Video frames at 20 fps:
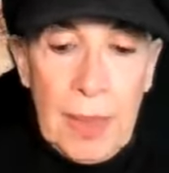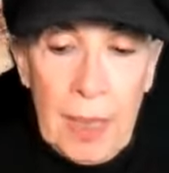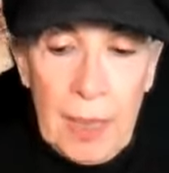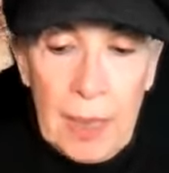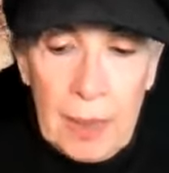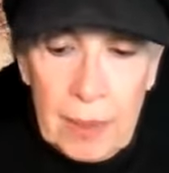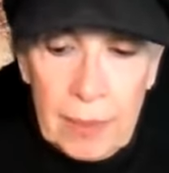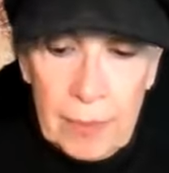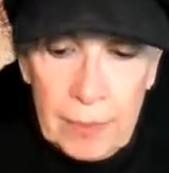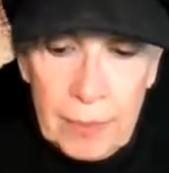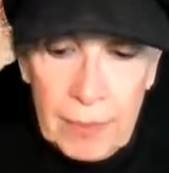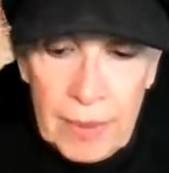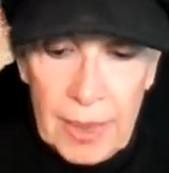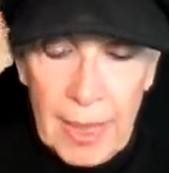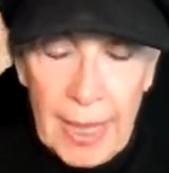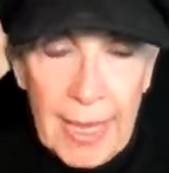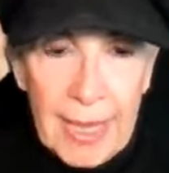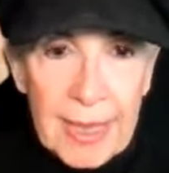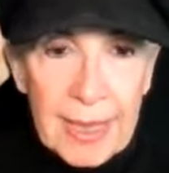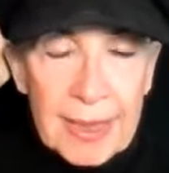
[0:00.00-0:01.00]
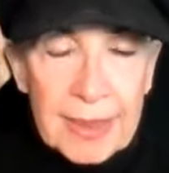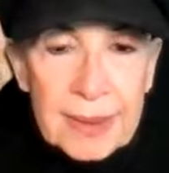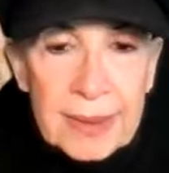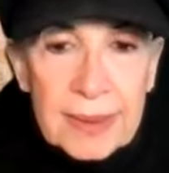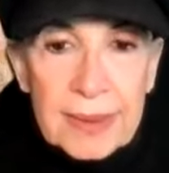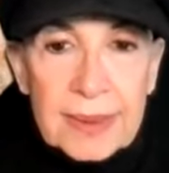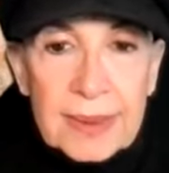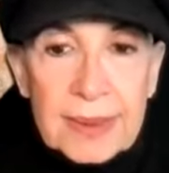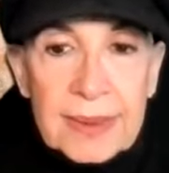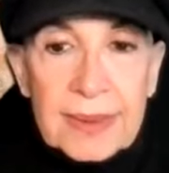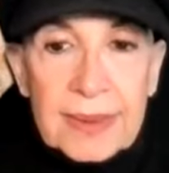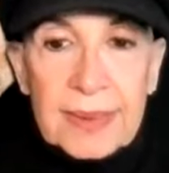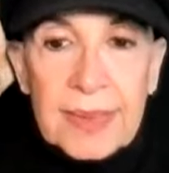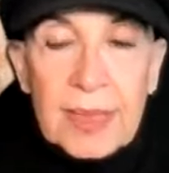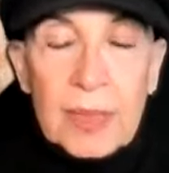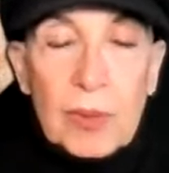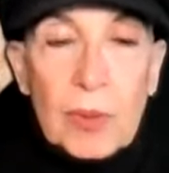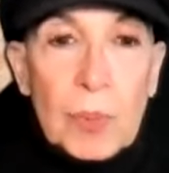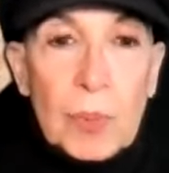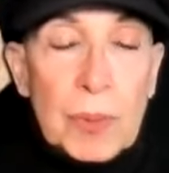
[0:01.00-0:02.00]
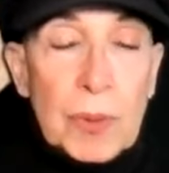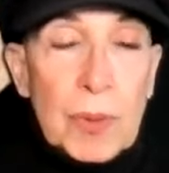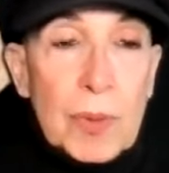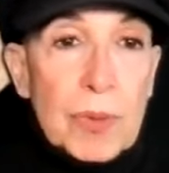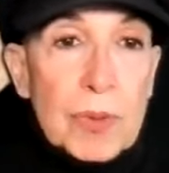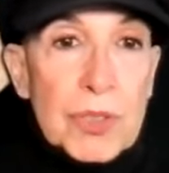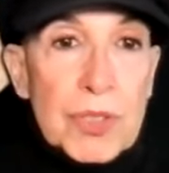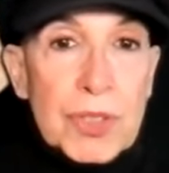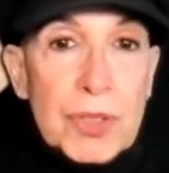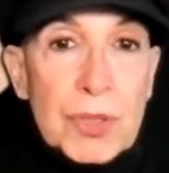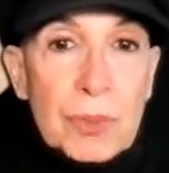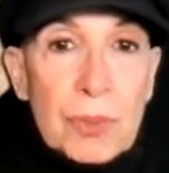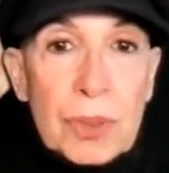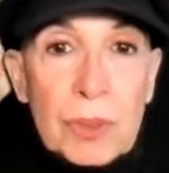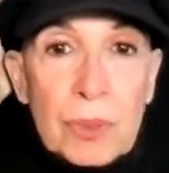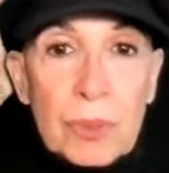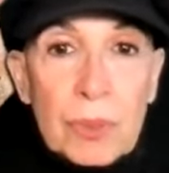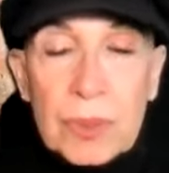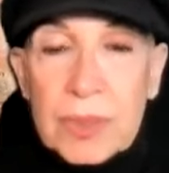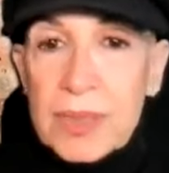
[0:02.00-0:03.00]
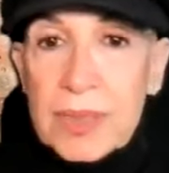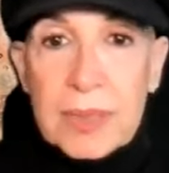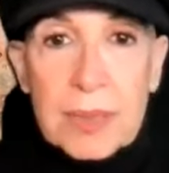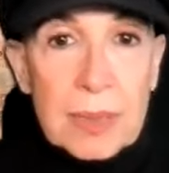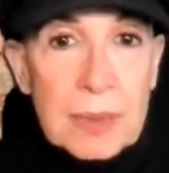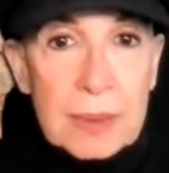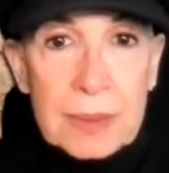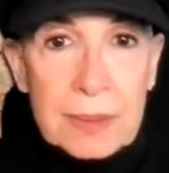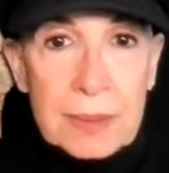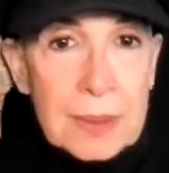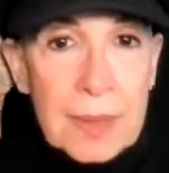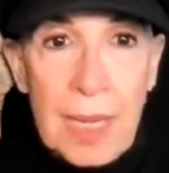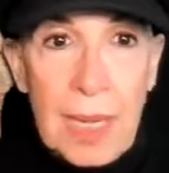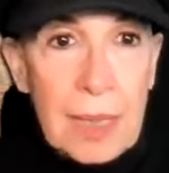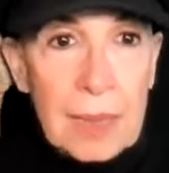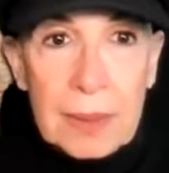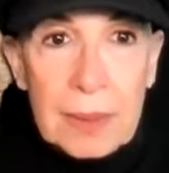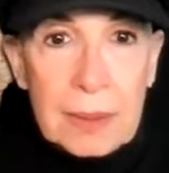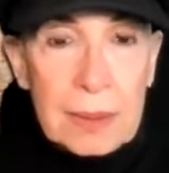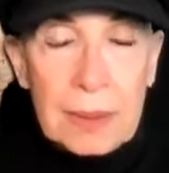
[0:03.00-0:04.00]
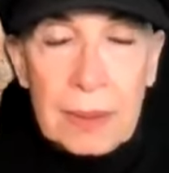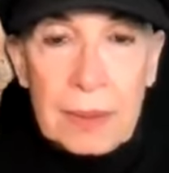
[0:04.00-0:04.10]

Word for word: um, and their approach to it was not